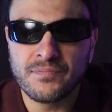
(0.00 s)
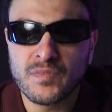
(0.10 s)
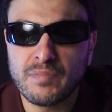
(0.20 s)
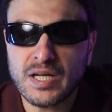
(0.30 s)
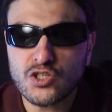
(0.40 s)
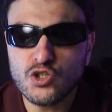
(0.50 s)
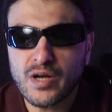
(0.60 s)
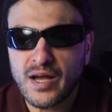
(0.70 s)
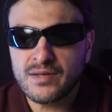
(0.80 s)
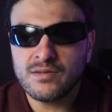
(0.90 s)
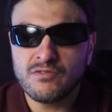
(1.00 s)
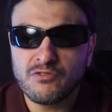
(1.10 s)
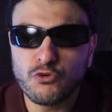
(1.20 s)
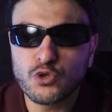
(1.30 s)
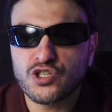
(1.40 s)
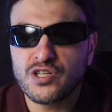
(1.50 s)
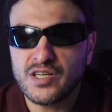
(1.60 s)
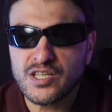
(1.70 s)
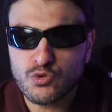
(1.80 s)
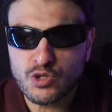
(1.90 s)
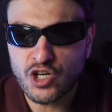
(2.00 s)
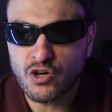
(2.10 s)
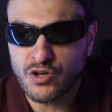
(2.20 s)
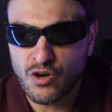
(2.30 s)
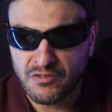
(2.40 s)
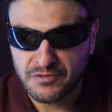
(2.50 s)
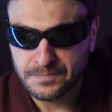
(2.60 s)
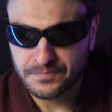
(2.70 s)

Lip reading: but you can fortunately switch it on and off.